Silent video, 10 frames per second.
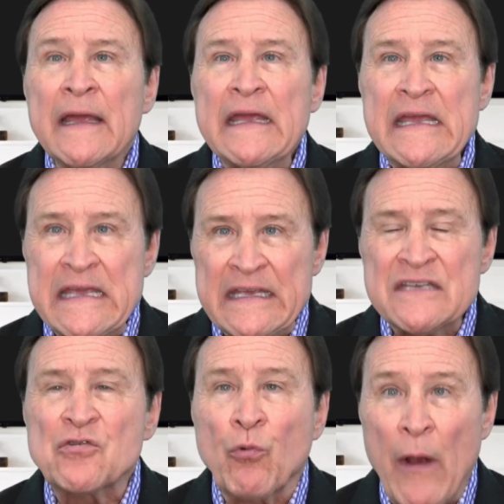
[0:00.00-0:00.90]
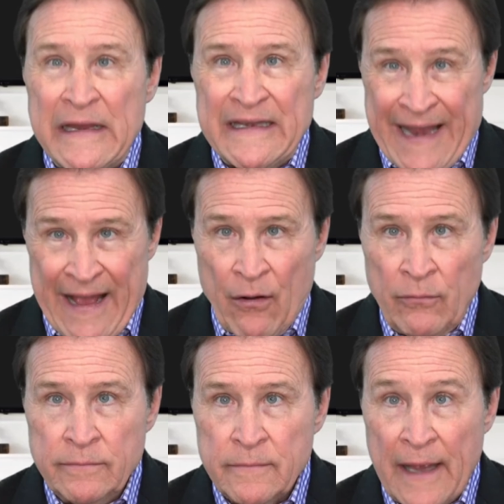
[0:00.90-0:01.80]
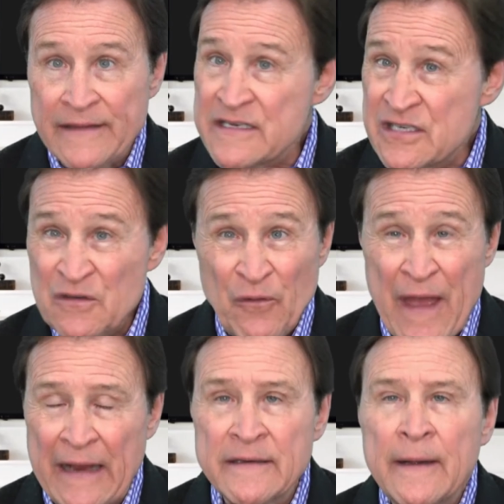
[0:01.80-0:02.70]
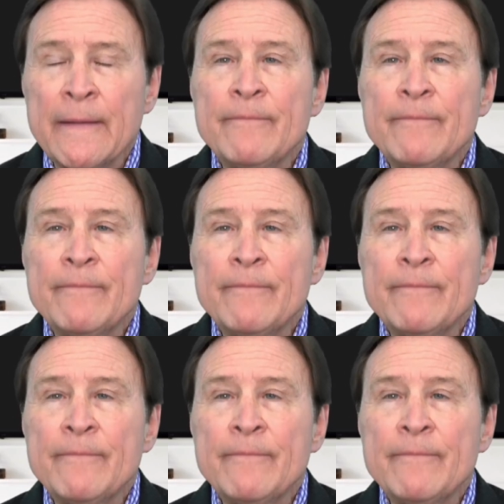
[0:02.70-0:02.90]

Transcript: he is right now, and this is fact,